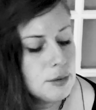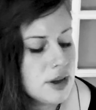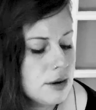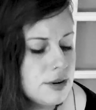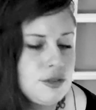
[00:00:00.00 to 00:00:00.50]

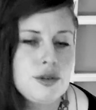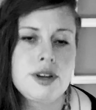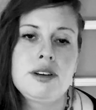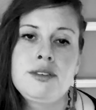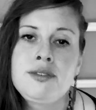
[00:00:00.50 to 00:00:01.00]
we're
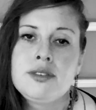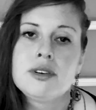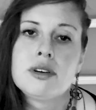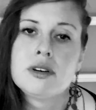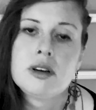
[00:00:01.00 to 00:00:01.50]
adrift,
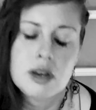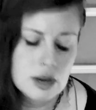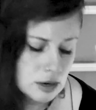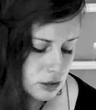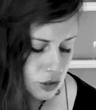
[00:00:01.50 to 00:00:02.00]

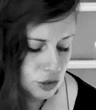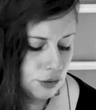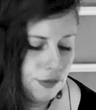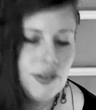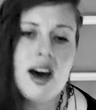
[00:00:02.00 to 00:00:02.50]
so
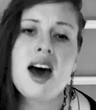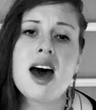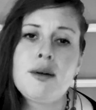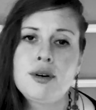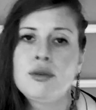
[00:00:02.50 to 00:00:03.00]

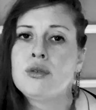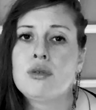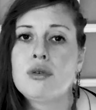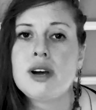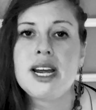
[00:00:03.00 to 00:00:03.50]
far
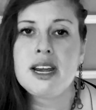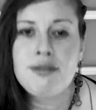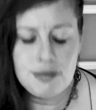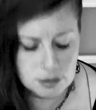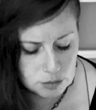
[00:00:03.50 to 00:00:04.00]
away
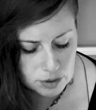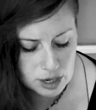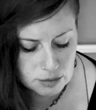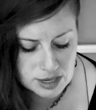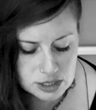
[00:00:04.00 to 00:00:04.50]
from
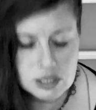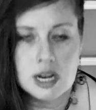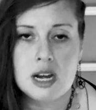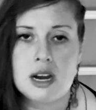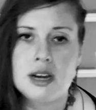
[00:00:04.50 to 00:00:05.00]
where we
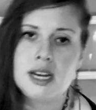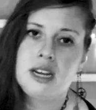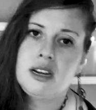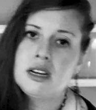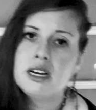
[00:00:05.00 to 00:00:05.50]

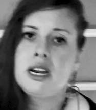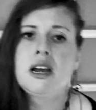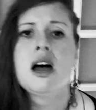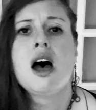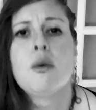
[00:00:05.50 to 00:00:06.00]

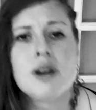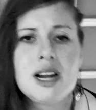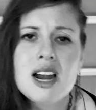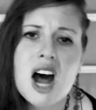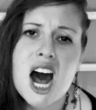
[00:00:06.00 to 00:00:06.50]
started.
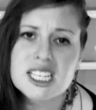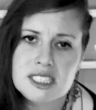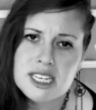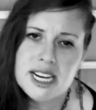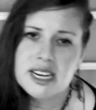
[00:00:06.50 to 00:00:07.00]
We're
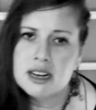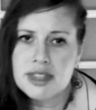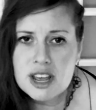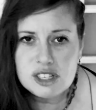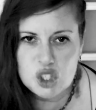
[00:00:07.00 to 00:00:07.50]
lost in
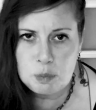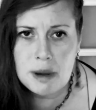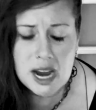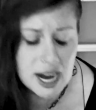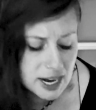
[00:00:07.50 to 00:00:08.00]
the
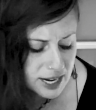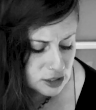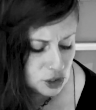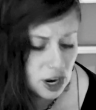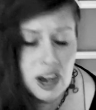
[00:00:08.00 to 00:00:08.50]

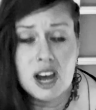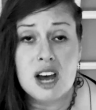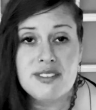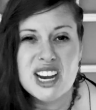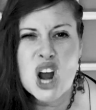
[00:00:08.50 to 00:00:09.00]
space
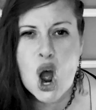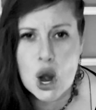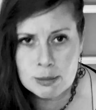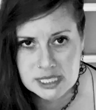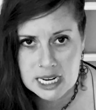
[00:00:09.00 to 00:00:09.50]
of an
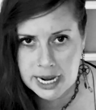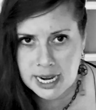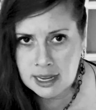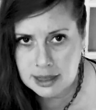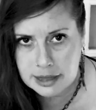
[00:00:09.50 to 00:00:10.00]
arm's
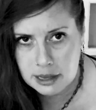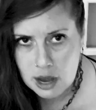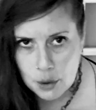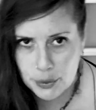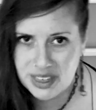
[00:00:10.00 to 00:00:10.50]
length,
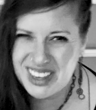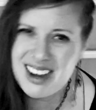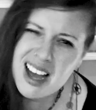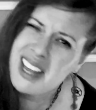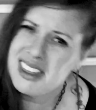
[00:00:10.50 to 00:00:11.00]
with
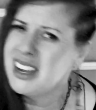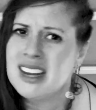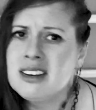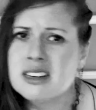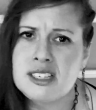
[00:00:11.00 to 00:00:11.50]

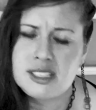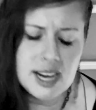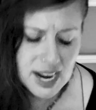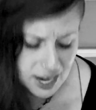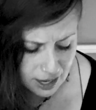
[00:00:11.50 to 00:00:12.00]
nothing to
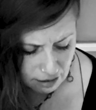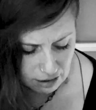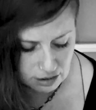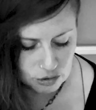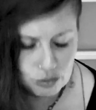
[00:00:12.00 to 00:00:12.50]
say
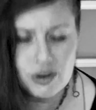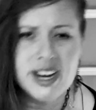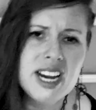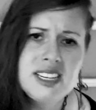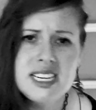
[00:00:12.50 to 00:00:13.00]
and no
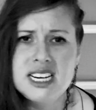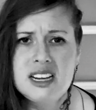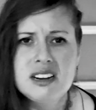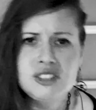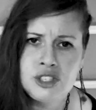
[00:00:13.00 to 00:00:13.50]

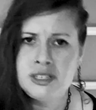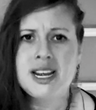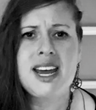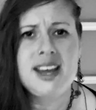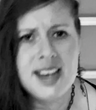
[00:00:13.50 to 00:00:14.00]
reason to
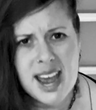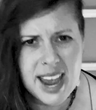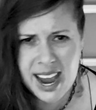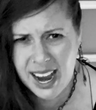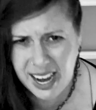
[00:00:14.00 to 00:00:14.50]

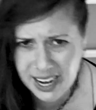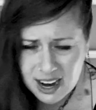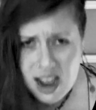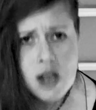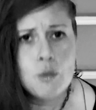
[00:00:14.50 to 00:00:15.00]
stay.
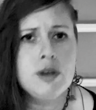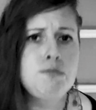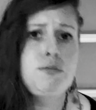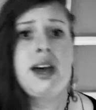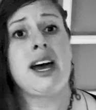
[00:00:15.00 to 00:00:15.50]

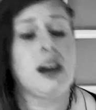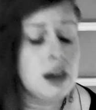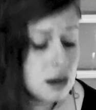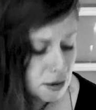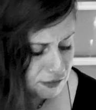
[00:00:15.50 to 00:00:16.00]
We're
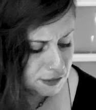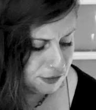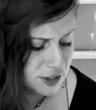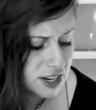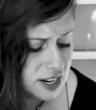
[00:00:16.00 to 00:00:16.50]
bound for
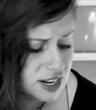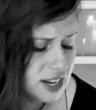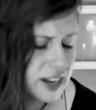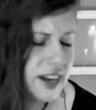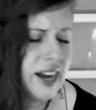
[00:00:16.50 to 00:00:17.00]

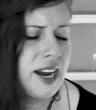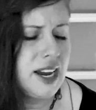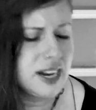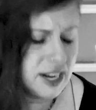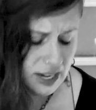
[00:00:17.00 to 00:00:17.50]

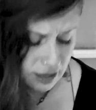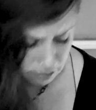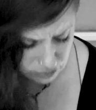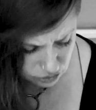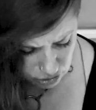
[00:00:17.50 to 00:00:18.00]

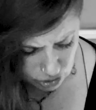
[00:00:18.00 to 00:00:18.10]
flames.